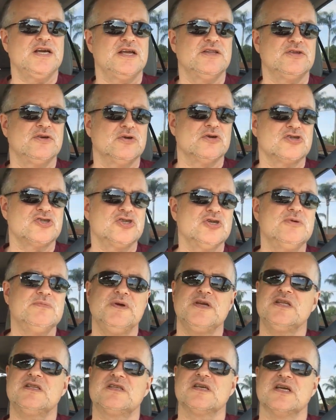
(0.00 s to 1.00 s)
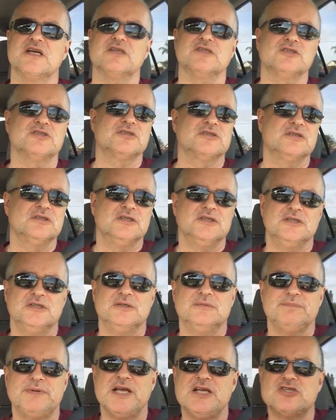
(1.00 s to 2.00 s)
And they're assuming things
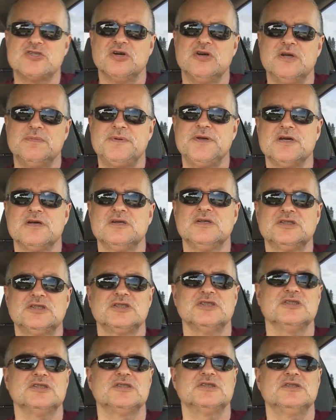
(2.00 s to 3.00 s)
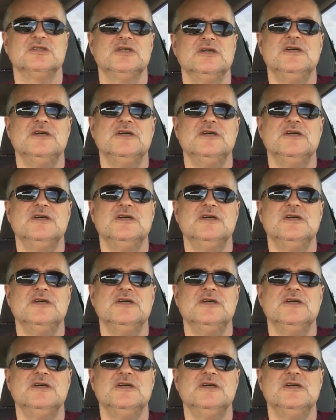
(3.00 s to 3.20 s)
based on appearances.